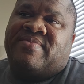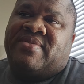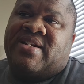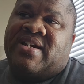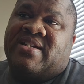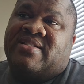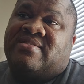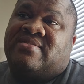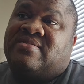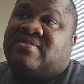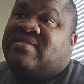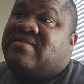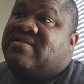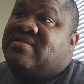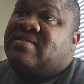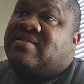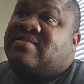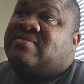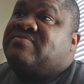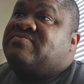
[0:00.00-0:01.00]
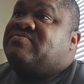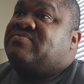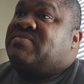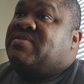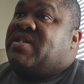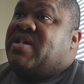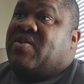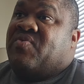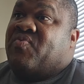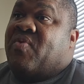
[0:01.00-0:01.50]
it won't happen again
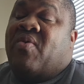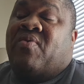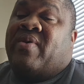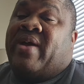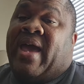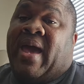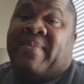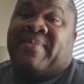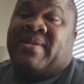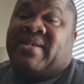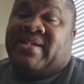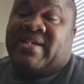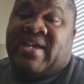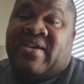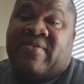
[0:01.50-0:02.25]
for anybody else.